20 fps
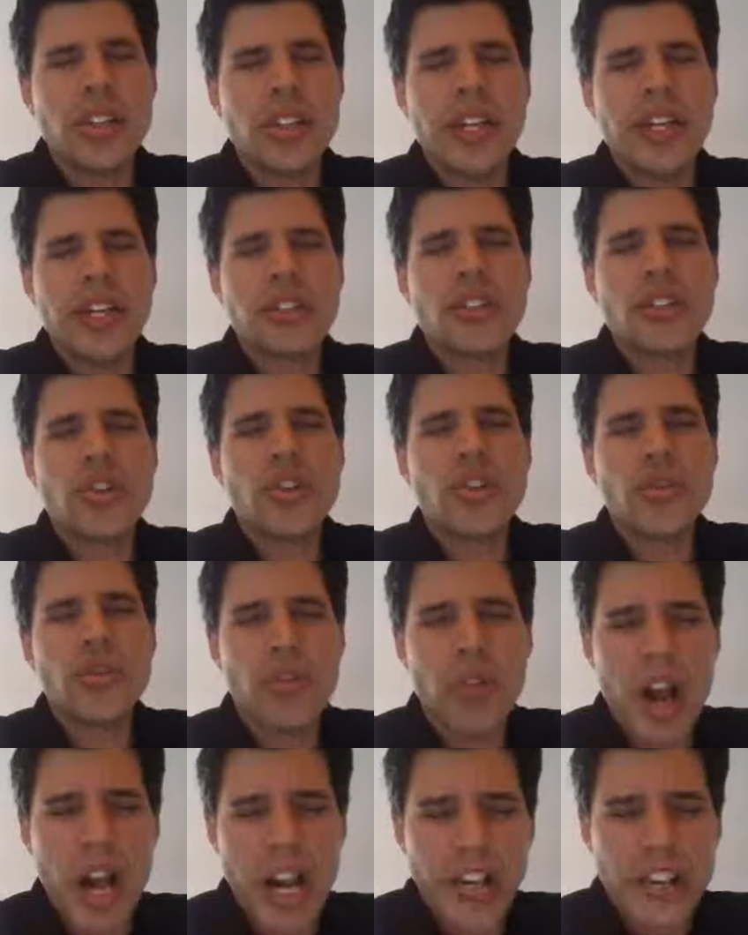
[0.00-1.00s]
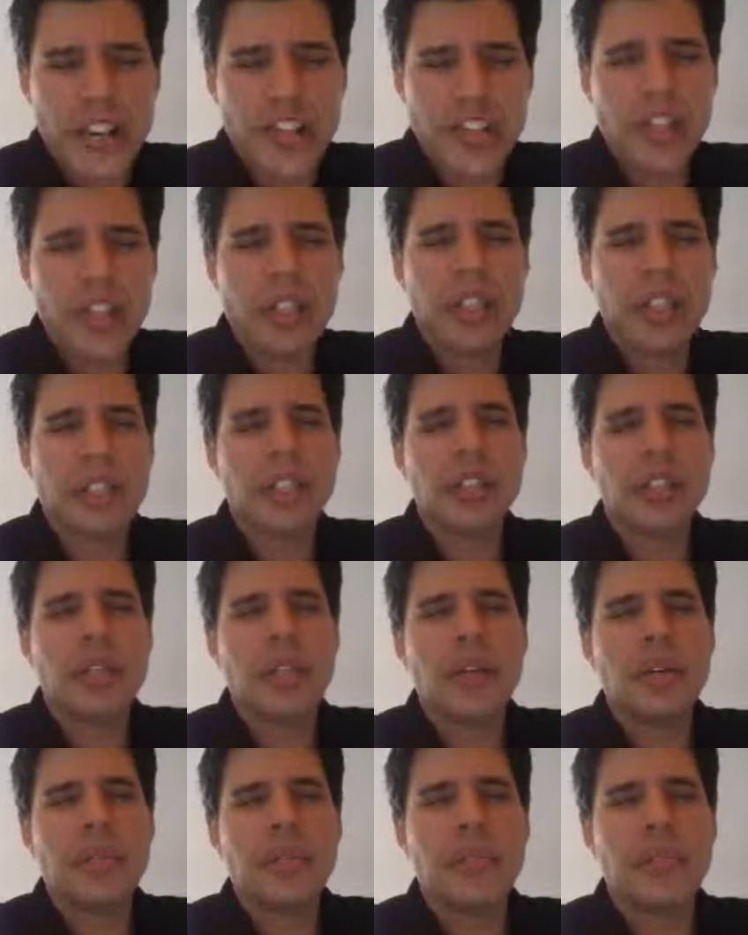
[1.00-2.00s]
it crushed
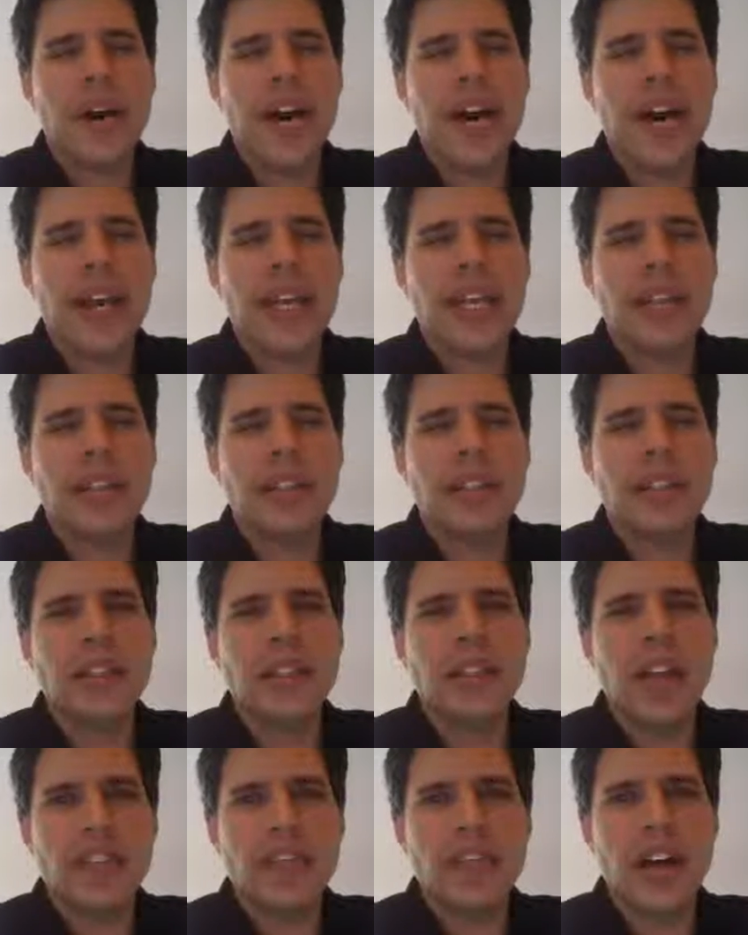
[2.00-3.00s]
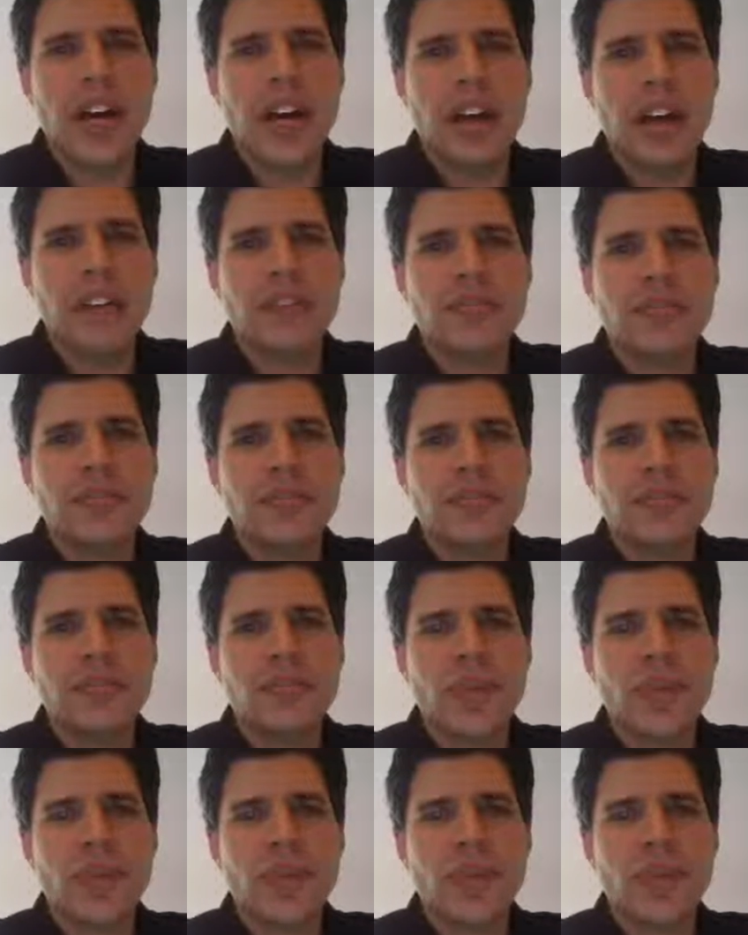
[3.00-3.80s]
my love of